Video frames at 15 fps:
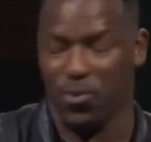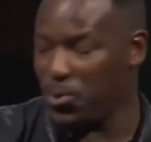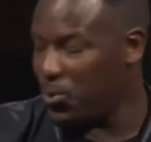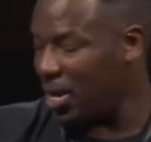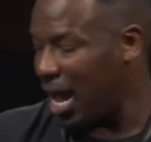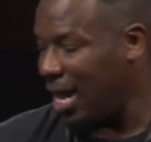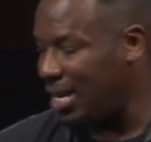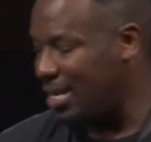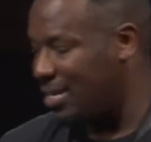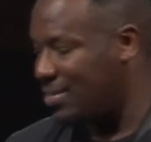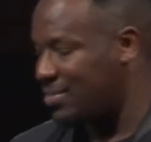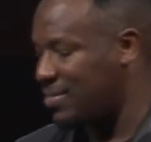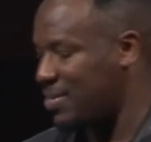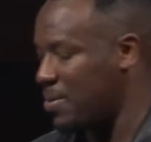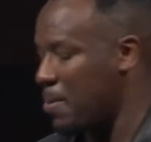of who God
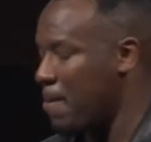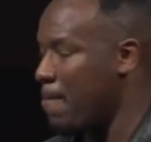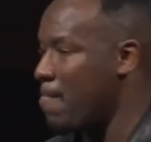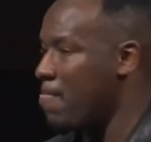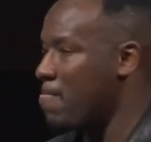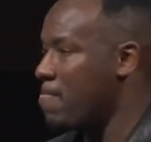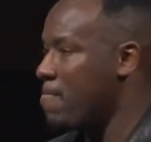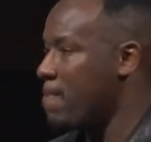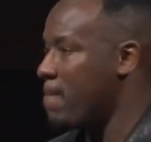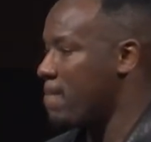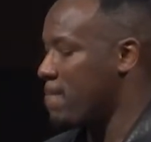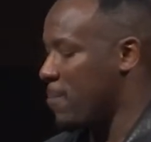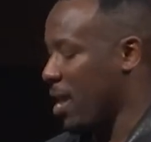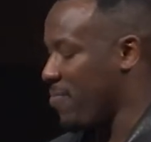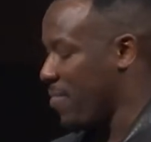is.
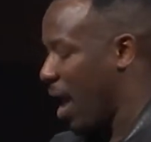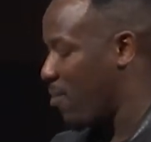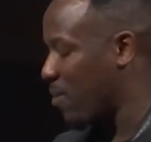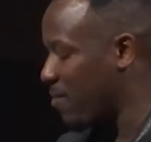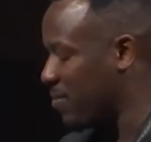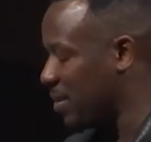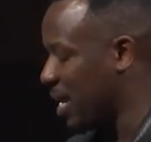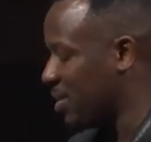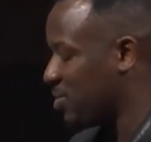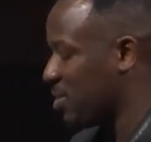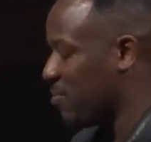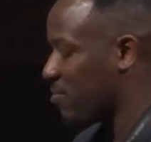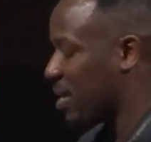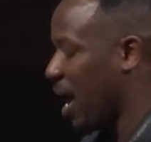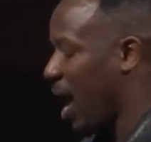And that
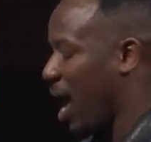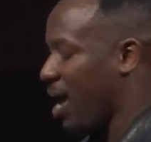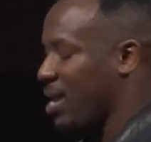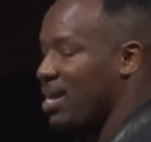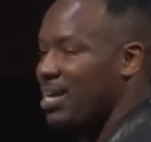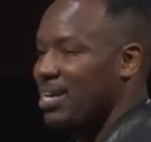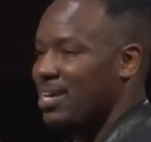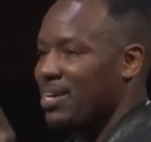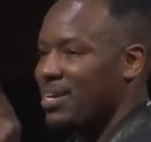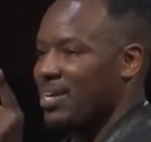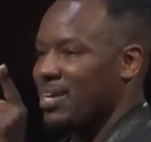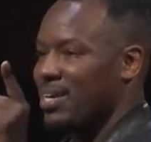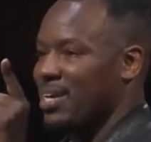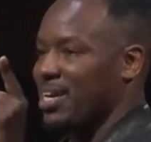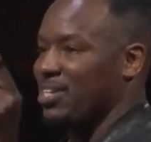revelation of God
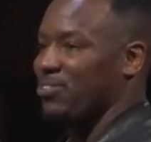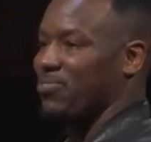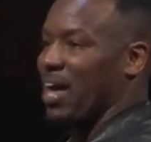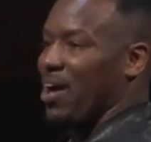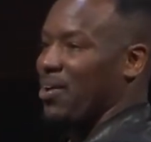is